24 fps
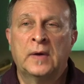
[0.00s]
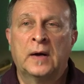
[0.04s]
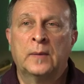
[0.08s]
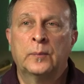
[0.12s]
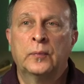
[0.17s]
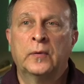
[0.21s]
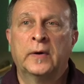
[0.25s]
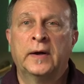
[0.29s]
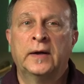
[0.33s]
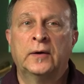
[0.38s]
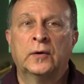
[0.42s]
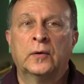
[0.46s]

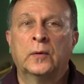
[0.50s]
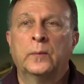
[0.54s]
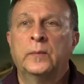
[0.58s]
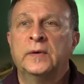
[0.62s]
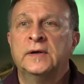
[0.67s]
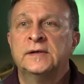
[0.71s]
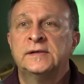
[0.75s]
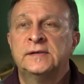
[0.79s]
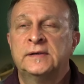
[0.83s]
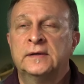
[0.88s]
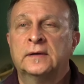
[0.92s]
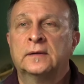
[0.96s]
operator, and
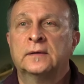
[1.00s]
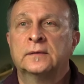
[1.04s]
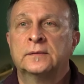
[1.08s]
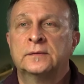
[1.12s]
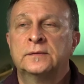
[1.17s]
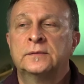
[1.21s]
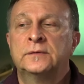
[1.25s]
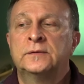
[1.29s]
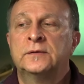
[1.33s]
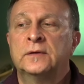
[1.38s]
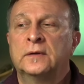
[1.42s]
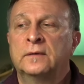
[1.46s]
we still
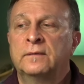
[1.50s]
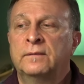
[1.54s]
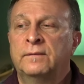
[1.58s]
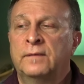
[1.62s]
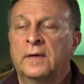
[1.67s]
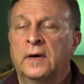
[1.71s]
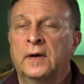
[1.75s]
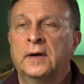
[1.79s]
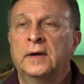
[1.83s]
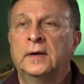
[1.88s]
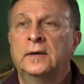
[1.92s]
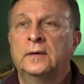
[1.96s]
took
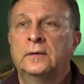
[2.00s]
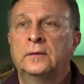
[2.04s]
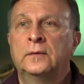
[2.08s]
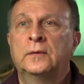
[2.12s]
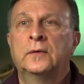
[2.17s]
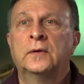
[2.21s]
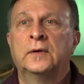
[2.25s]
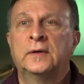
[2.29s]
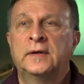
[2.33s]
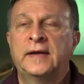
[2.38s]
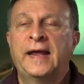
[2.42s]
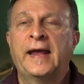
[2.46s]
very
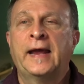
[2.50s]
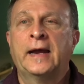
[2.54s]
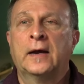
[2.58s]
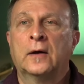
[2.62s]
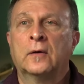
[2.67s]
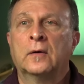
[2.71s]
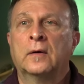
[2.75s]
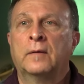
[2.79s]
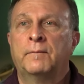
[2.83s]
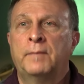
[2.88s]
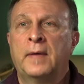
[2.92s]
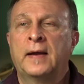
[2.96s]
good
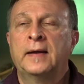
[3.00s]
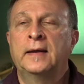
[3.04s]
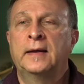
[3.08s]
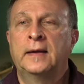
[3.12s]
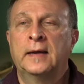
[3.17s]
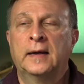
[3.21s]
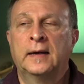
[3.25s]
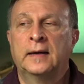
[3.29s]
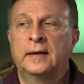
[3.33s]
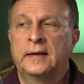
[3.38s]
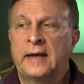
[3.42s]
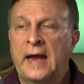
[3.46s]
care of
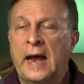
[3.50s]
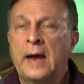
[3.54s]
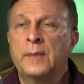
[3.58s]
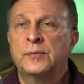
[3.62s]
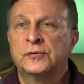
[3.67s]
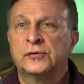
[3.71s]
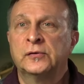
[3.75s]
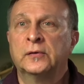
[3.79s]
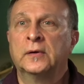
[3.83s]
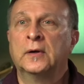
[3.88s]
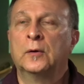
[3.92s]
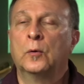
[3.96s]

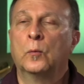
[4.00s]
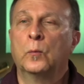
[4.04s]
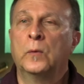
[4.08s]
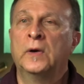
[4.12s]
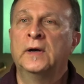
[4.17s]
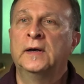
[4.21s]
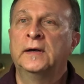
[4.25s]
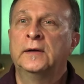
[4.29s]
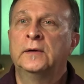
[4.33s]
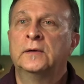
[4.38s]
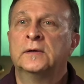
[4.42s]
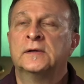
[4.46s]
capturing
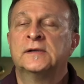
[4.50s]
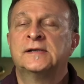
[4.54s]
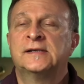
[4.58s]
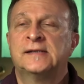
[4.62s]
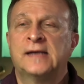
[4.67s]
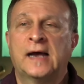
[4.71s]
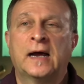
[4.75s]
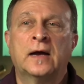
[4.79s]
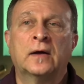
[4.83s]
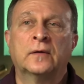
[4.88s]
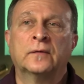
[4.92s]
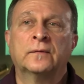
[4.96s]
really good
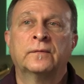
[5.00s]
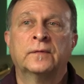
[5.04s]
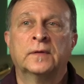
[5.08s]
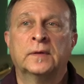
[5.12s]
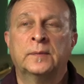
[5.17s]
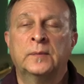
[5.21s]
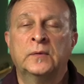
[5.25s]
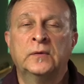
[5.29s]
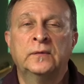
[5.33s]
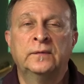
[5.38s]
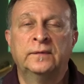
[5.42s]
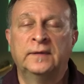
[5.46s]
sound for
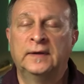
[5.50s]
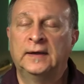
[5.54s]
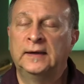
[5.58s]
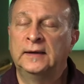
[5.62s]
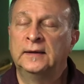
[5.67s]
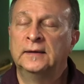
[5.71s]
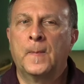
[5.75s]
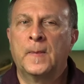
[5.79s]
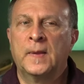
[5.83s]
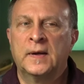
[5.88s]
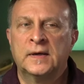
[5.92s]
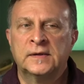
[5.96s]
the
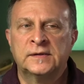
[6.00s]
movie.